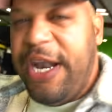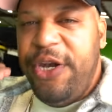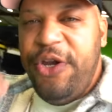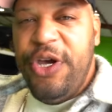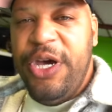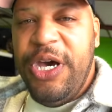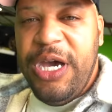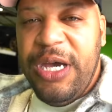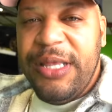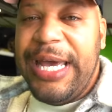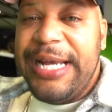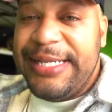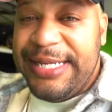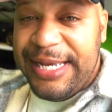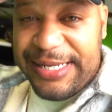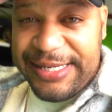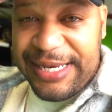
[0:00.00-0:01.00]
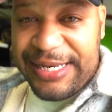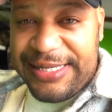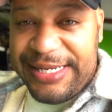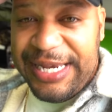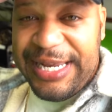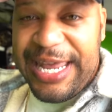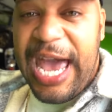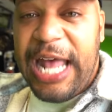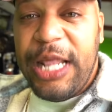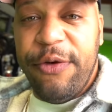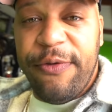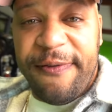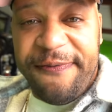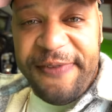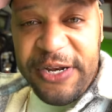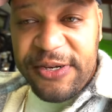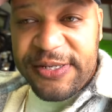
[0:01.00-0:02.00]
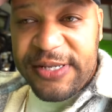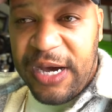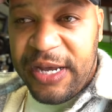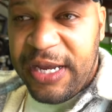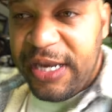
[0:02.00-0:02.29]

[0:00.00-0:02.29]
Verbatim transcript: a new hood, like 1016, it had louvered fenders on